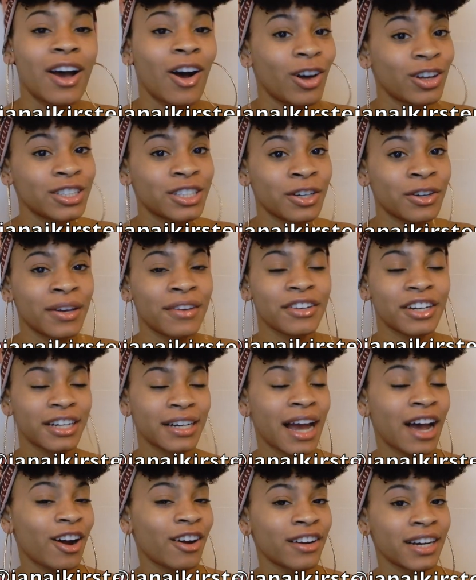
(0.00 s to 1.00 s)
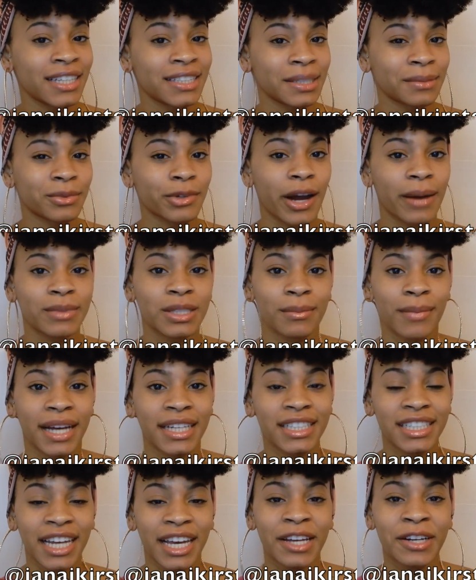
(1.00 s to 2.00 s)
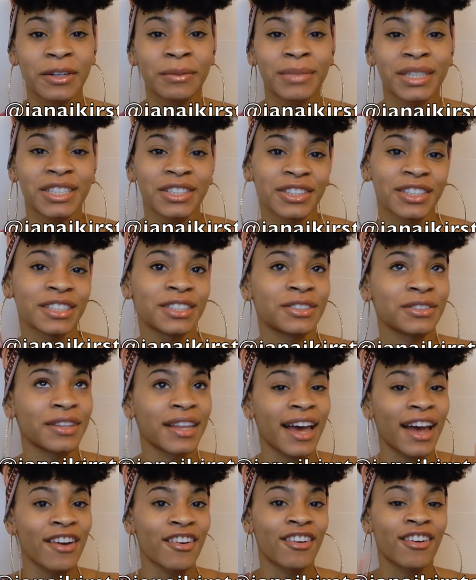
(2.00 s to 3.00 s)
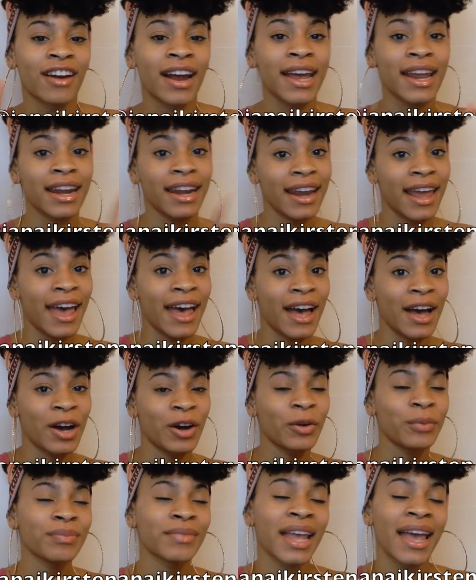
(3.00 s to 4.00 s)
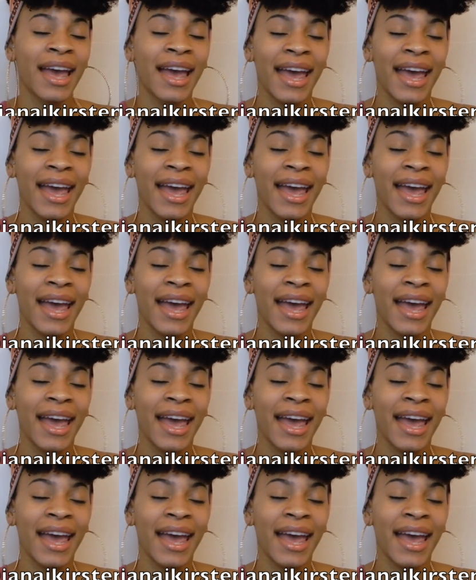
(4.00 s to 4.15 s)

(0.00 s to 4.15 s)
Also, if you're not already subscribed to my channel, be sure to do that right now.